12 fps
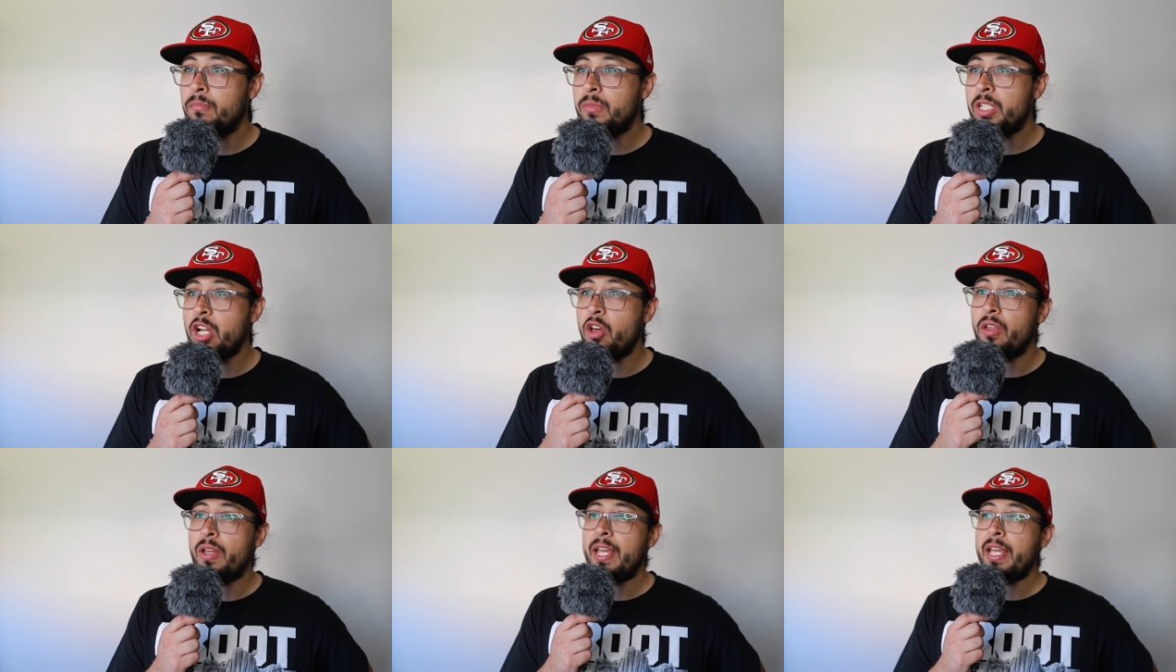
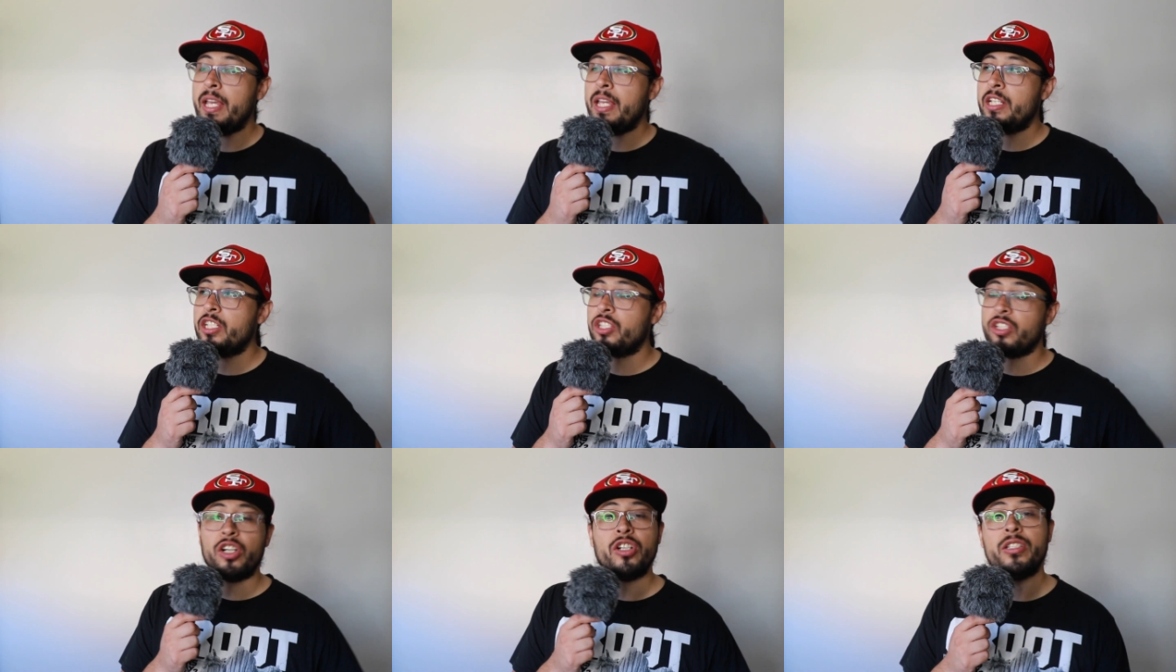it
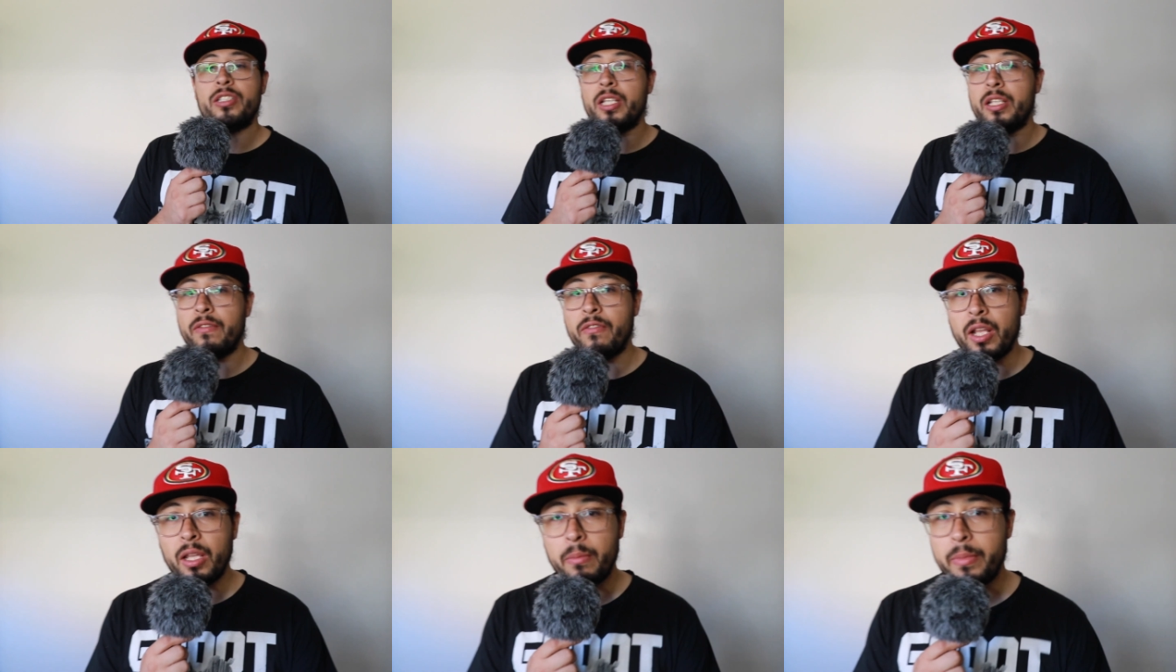just hurts the
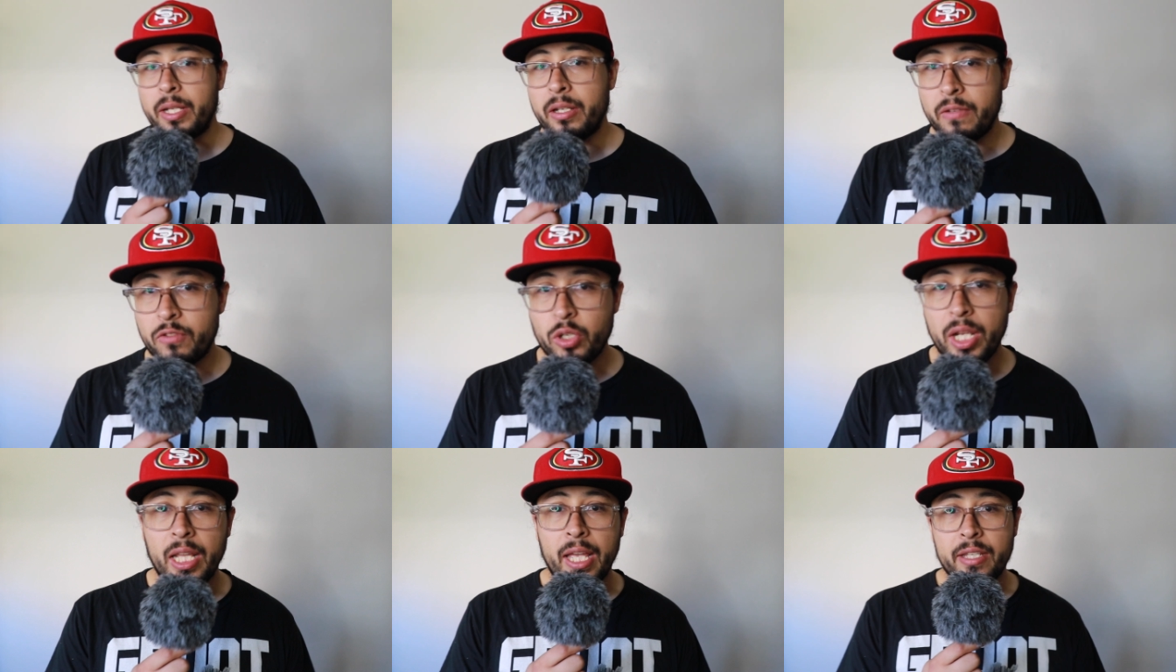development of
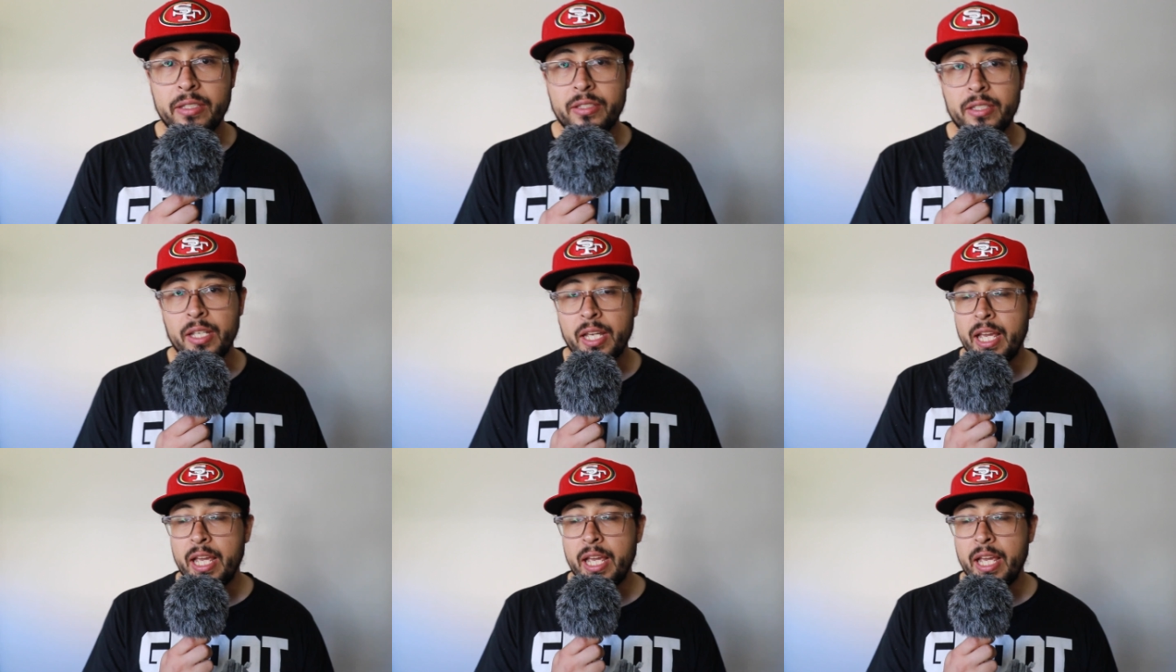Trey Lance.